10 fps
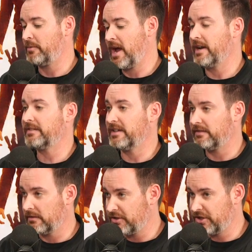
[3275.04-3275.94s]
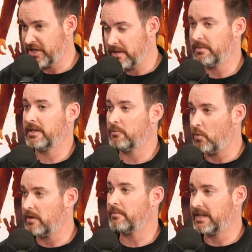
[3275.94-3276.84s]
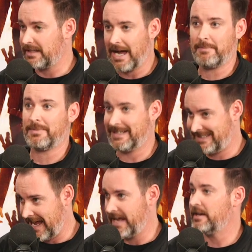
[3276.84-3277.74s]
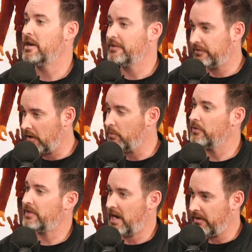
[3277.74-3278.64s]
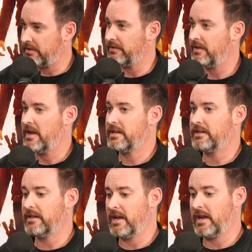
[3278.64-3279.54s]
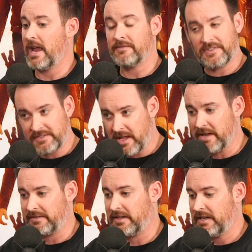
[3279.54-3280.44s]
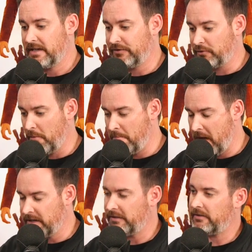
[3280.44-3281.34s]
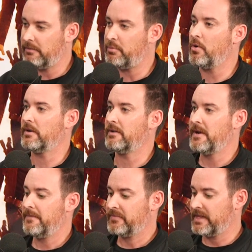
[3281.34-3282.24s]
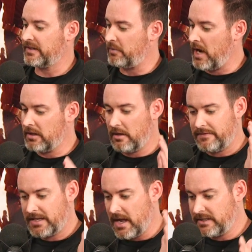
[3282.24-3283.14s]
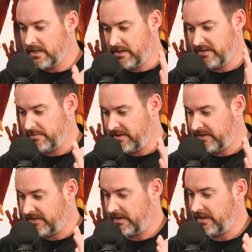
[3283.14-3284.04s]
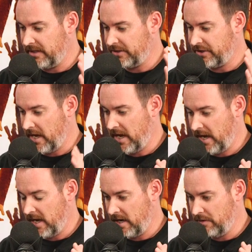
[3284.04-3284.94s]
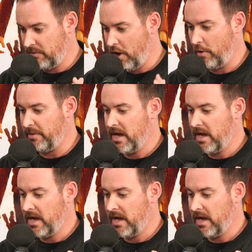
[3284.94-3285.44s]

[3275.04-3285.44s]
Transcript: Raddus is legitimately one of my top like 10 Star Wars characters. He Enfys Nest is tremendously important. That's why I love the 19 years between Sith and New Hope,